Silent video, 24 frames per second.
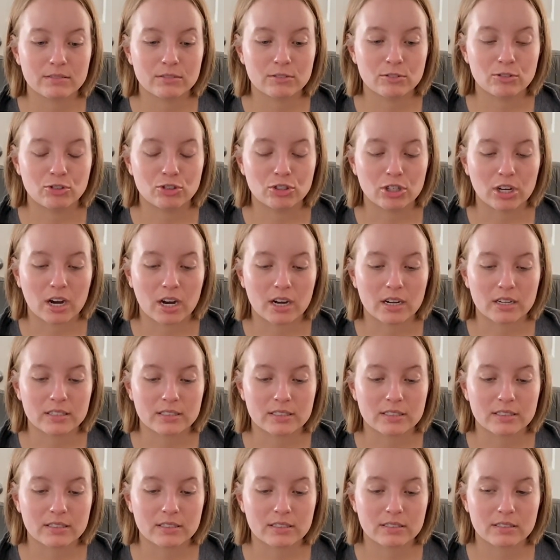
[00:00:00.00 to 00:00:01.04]

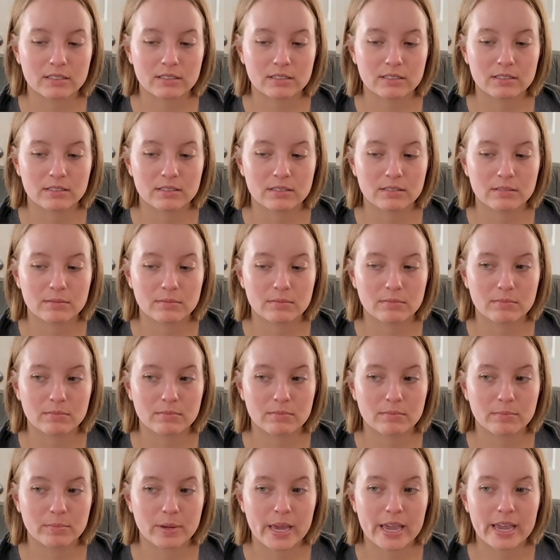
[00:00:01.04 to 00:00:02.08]
just
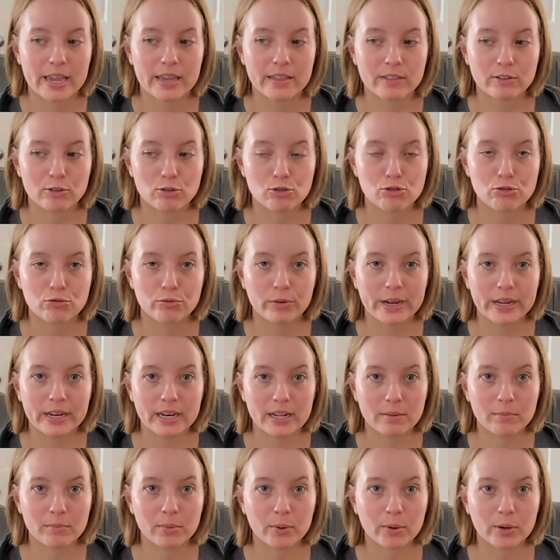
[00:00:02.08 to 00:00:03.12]
pay the
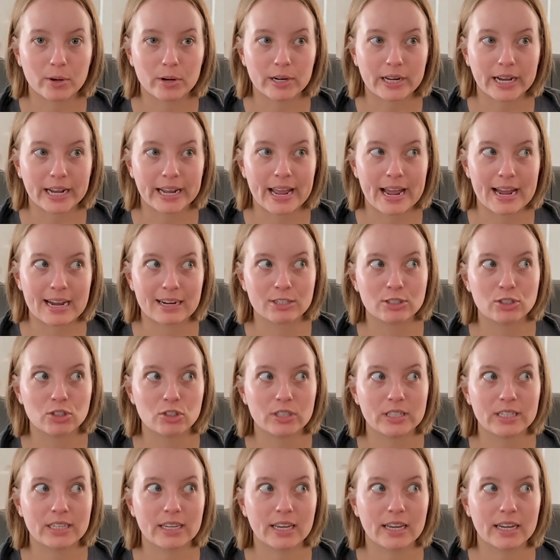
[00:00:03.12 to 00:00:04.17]
training board, I
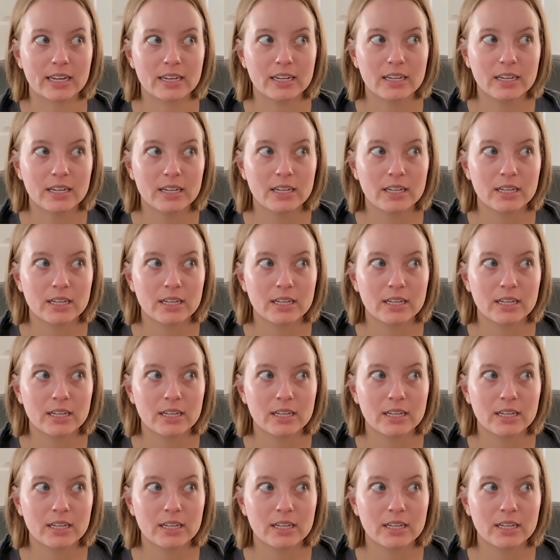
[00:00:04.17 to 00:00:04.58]
actually get